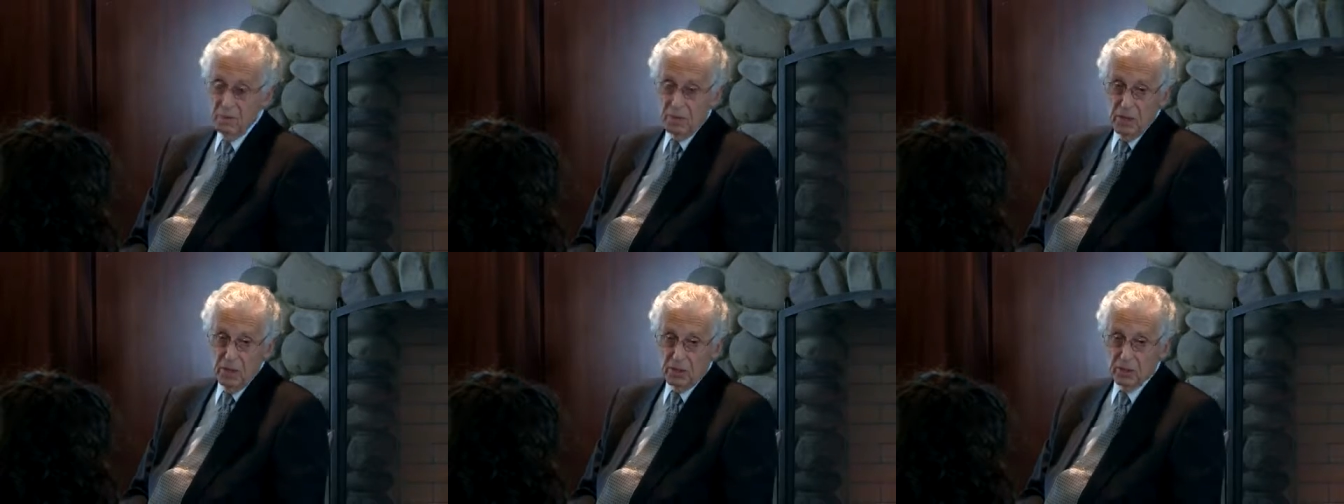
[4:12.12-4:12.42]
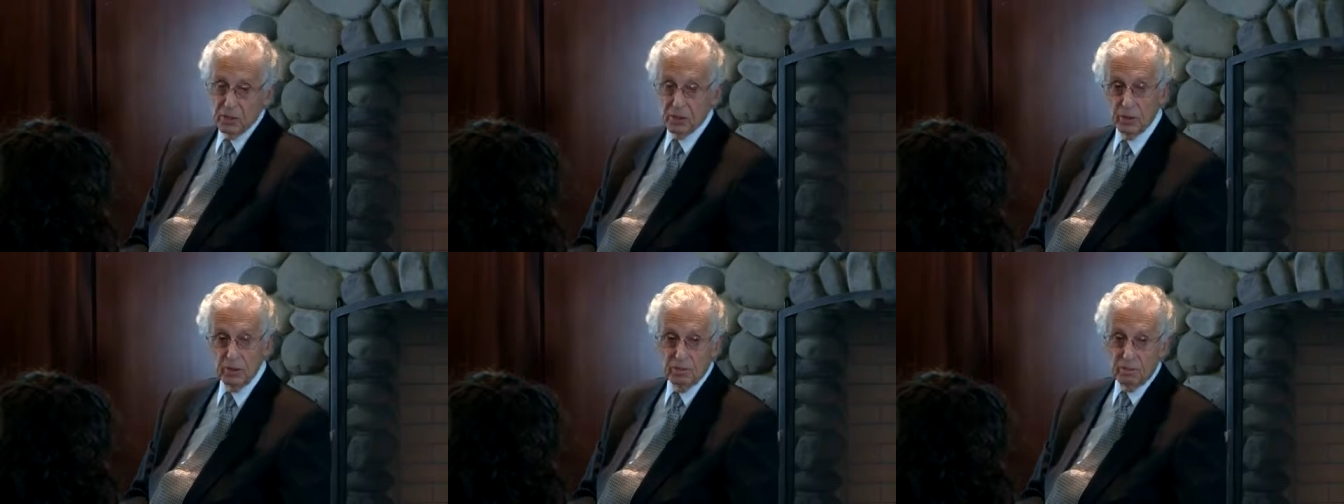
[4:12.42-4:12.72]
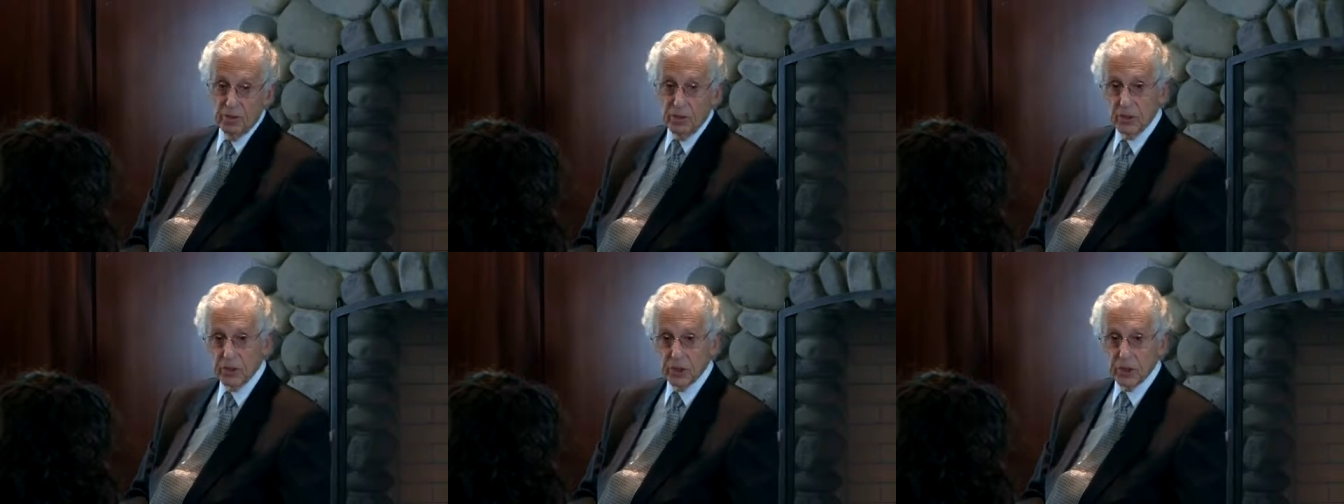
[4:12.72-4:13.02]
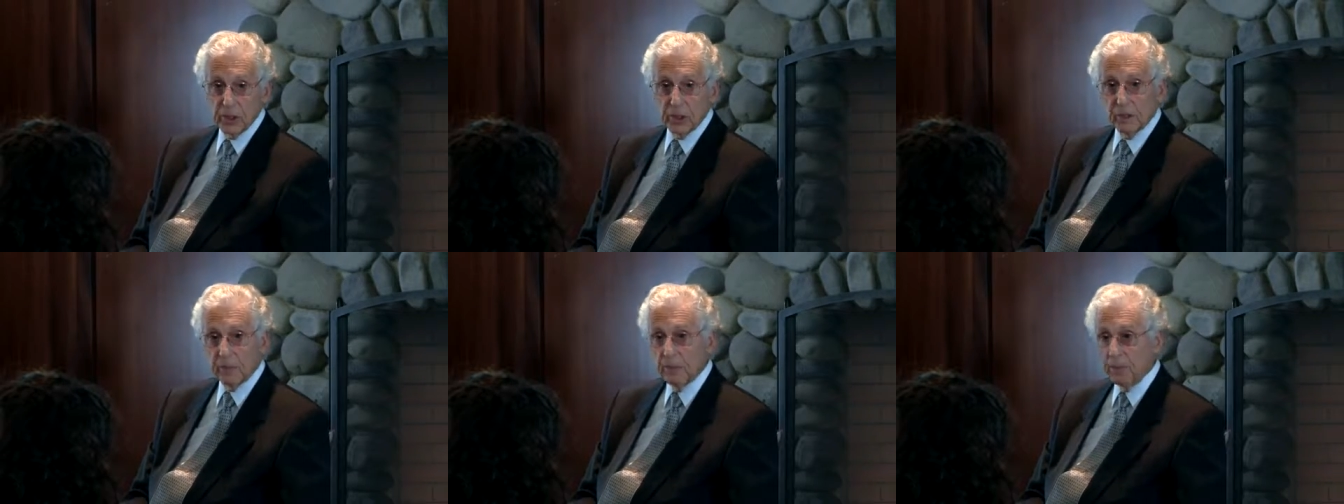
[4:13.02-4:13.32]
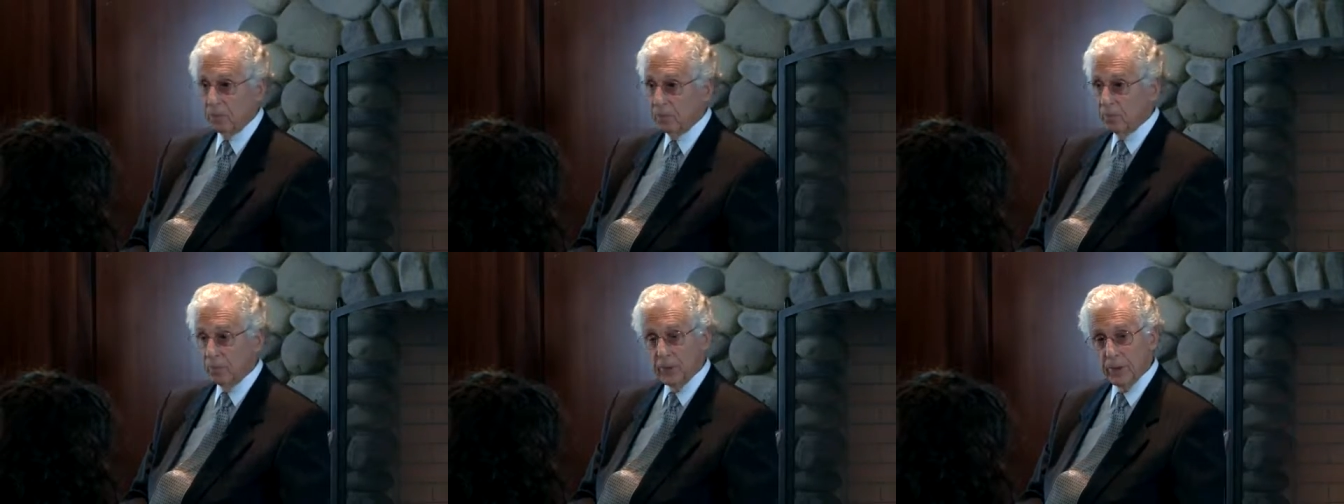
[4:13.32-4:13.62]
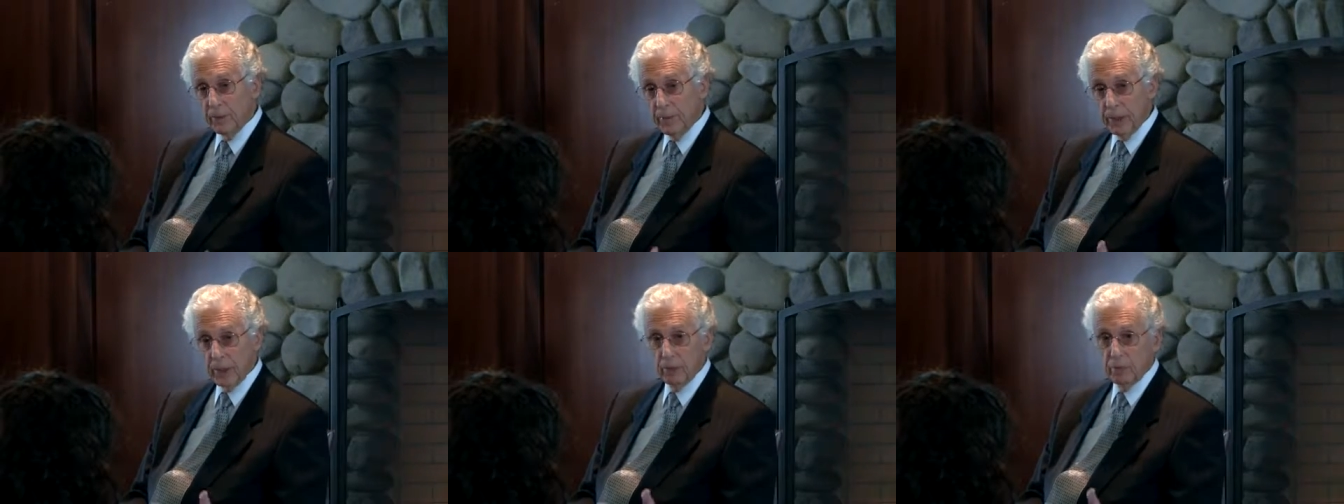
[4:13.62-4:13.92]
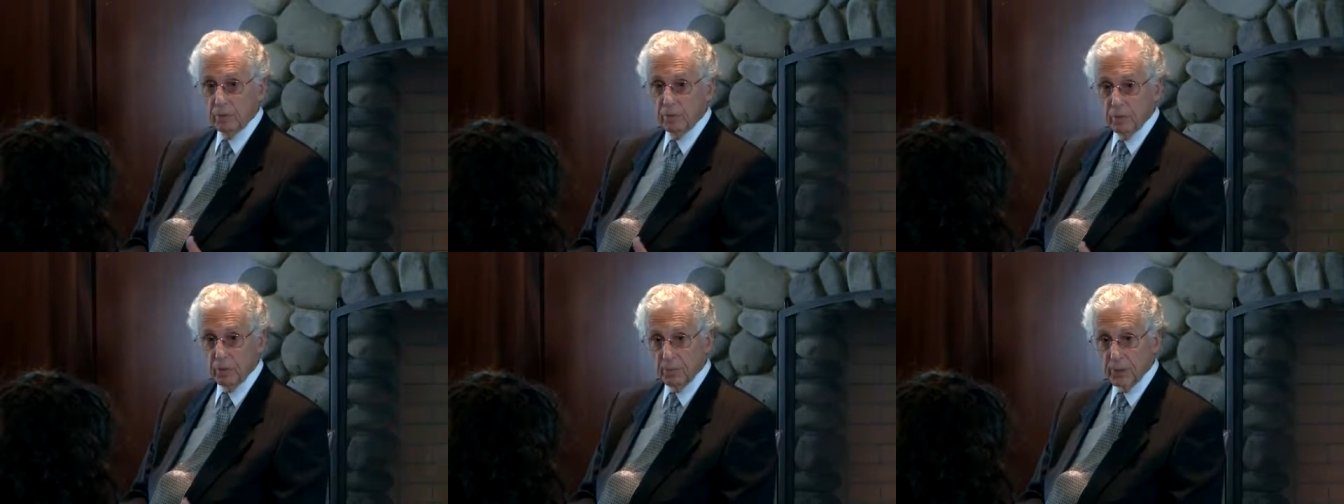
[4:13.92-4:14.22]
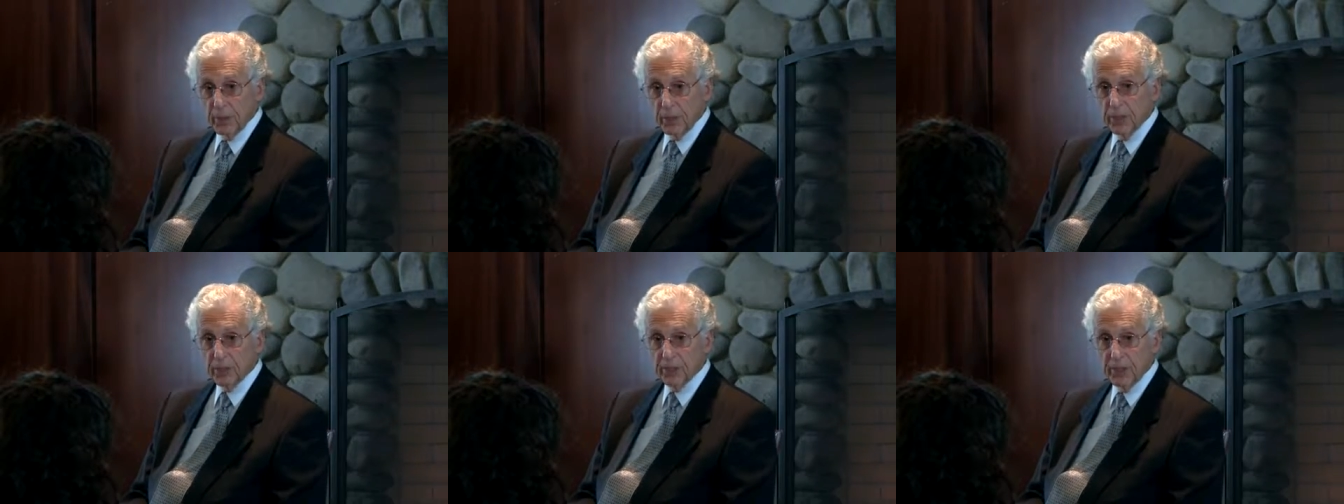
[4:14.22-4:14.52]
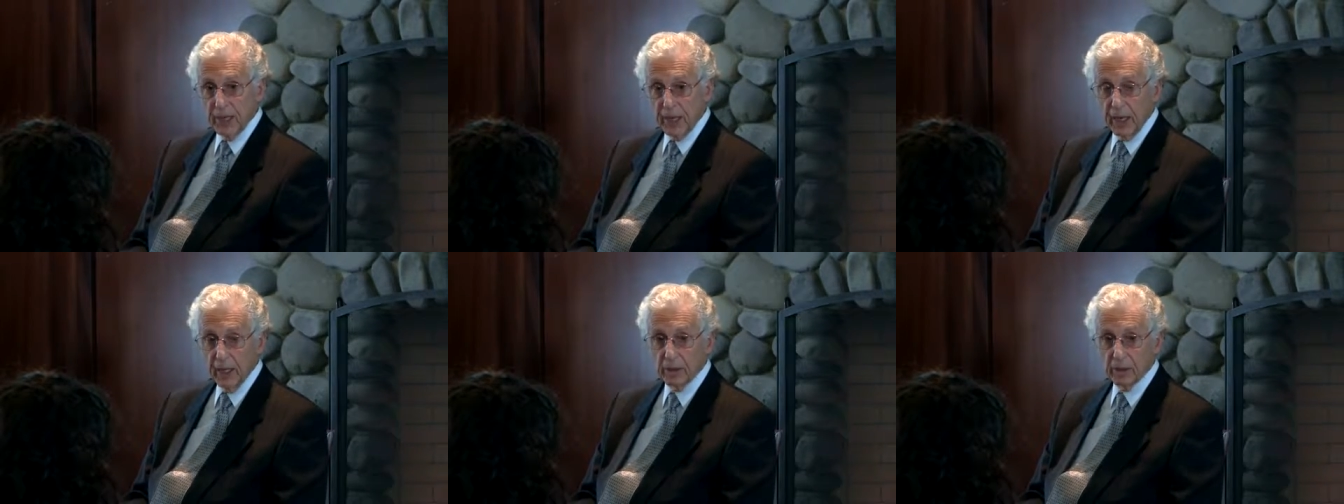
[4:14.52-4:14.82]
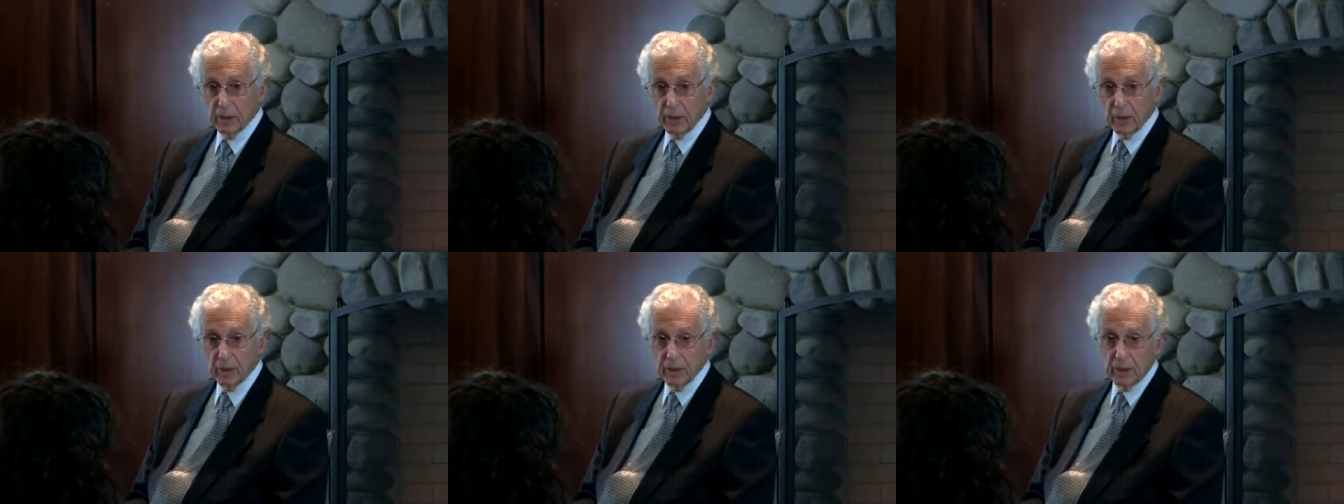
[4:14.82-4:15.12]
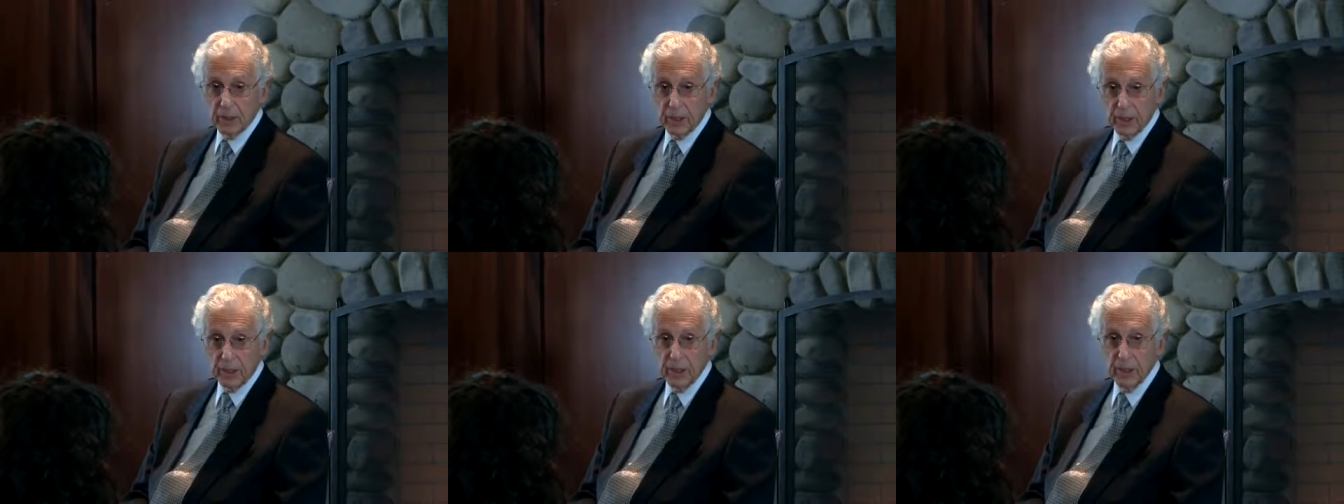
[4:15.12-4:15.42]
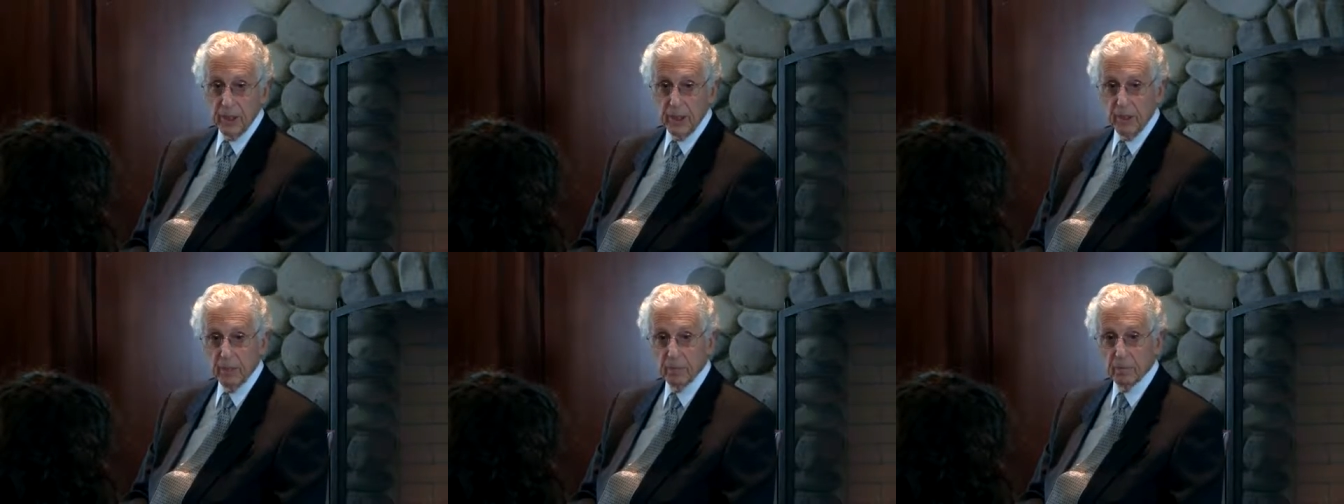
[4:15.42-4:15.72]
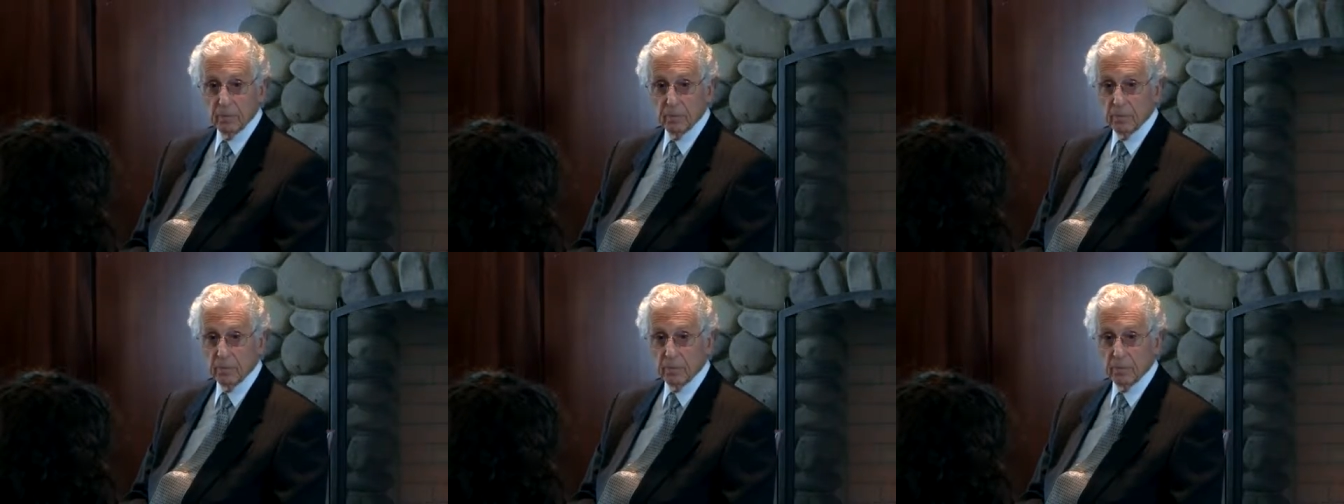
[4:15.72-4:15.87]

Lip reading: Medicine can fix it. Make you feel better, take out a kidney,